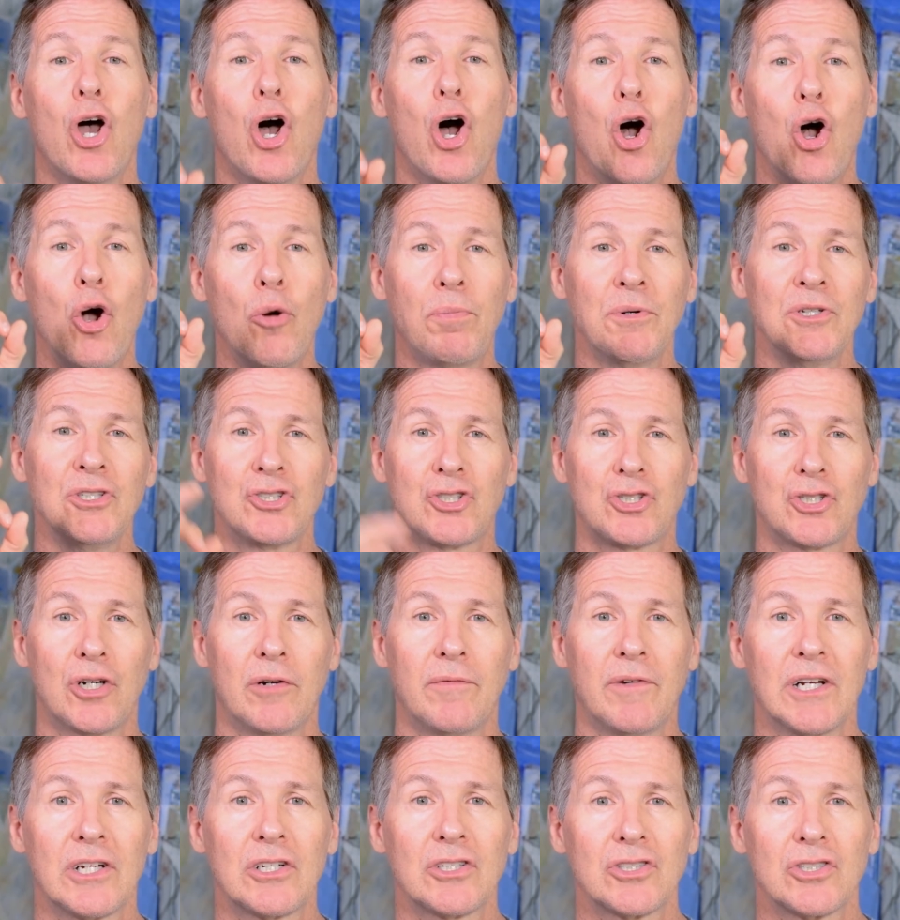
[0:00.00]
open
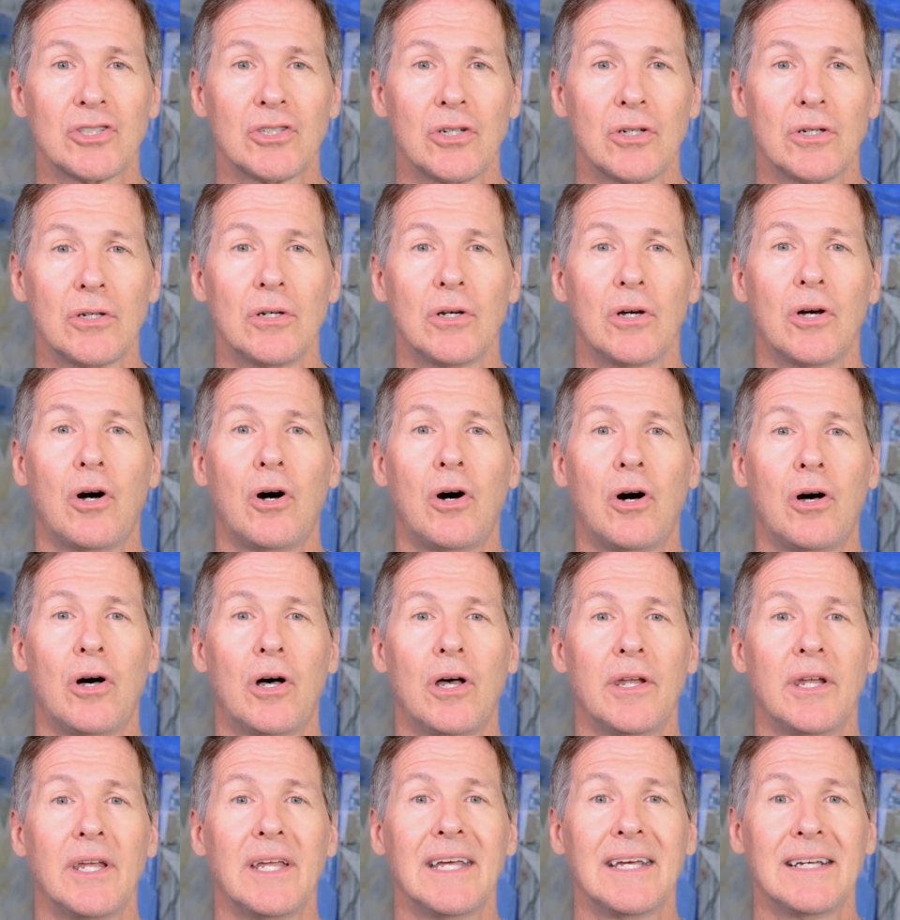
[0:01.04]
cervix
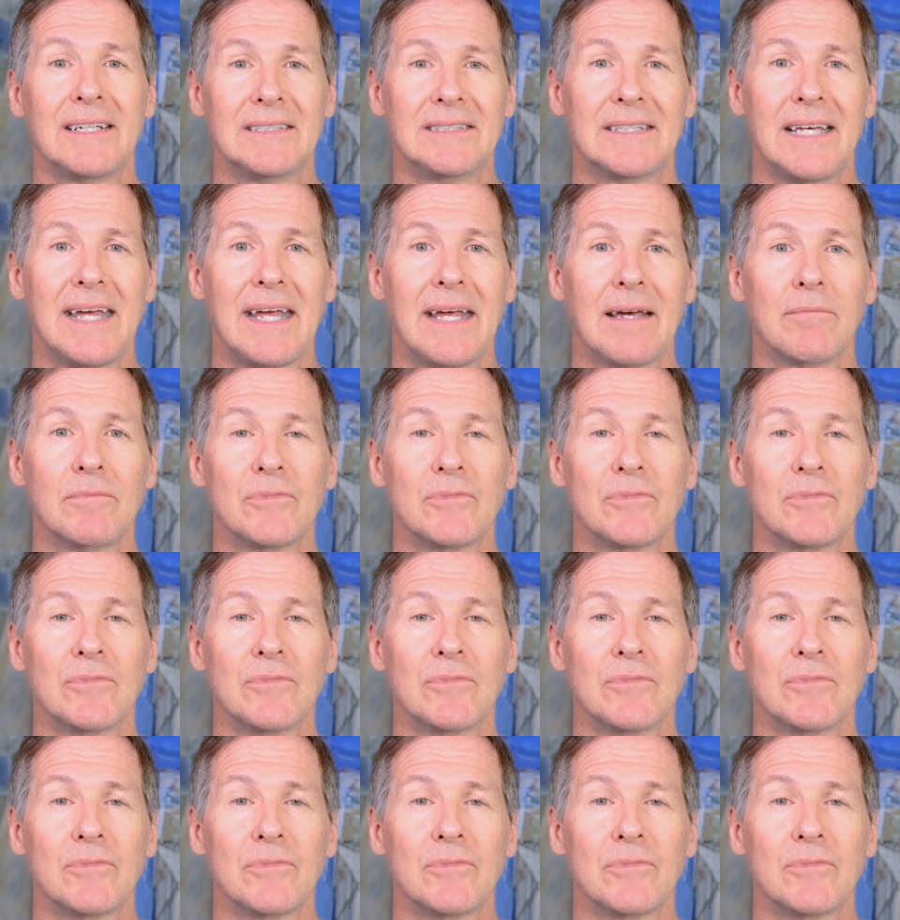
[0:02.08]
on exam.